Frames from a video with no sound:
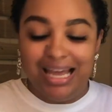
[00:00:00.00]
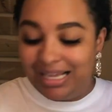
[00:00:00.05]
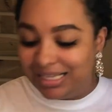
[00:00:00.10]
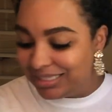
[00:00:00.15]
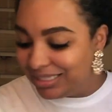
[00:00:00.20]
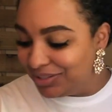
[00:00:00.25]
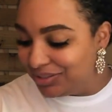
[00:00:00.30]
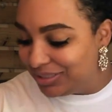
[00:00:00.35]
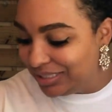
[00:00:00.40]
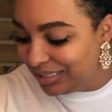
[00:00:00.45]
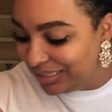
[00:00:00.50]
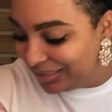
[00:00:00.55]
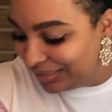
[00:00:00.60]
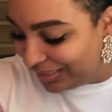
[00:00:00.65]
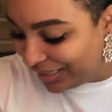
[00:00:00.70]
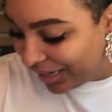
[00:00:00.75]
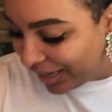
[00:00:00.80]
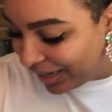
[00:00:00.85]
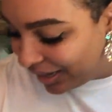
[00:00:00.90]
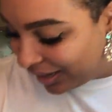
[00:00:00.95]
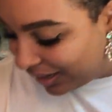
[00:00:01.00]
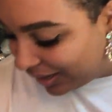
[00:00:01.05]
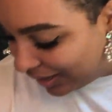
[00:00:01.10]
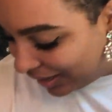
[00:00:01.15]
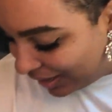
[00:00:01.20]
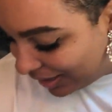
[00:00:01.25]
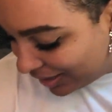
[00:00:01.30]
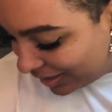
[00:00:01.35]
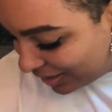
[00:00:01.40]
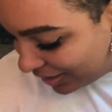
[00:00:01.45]
So
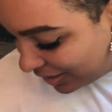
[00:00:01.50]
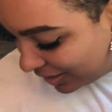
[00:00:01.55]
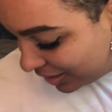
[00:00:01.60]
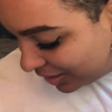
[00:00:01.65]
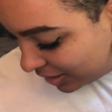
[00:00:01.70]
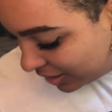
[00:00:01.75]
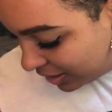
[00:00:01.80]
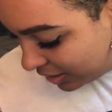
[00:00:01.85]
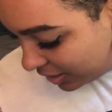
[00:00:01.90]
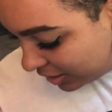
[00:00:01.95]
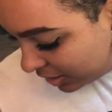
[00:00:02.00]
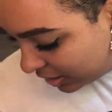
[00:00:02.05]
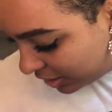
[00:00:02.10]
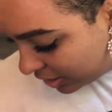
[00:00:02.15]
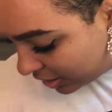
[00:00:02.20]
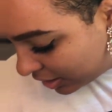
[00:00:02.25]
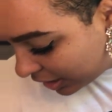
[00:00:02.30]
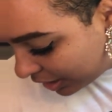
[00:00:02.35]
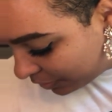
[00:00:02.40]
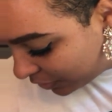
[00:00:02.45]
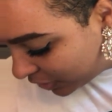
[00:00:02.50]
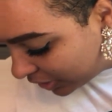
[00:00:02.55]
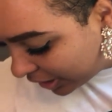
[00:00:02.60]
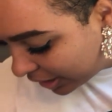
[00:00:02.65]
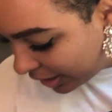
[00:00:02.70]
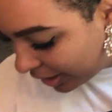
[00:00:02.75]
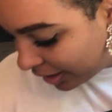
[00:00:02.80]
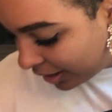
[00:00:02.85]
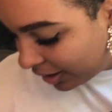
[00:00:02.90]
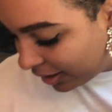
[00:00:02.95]
today, I'm going
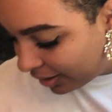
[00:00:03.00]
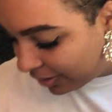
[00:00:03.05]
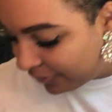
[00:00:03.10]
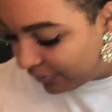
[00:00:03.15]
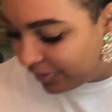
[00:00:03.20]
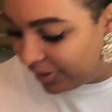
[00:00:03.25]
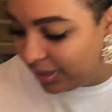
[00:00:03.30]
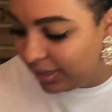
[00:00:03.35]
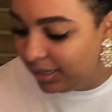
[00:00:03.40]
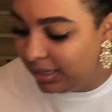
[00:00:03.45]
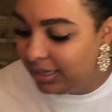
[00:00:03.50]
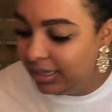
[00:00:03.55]
to have